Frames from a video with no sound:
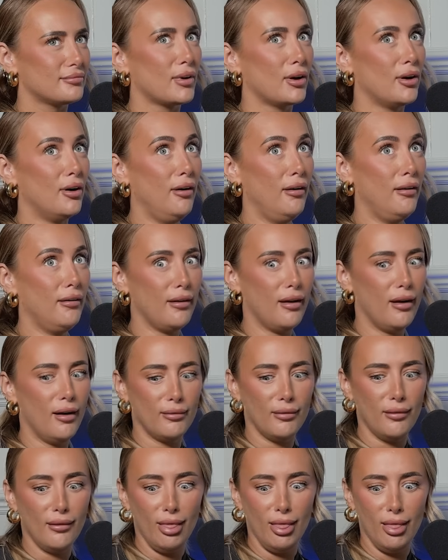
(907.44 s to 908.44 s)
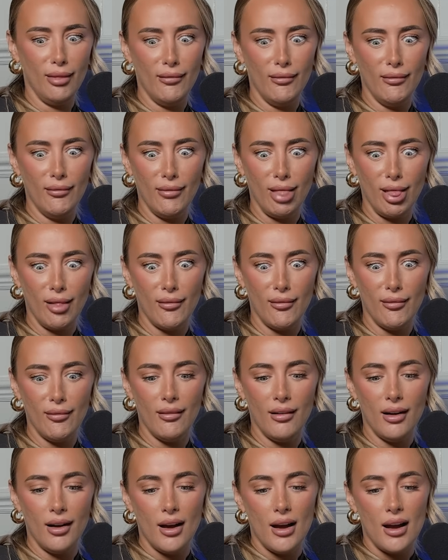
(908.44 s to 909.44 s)
When I said whiskey, I was going to say Guinness, but I
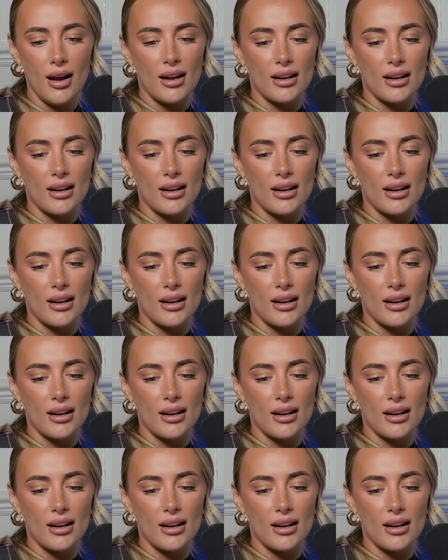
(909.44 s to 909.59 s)
thought, why would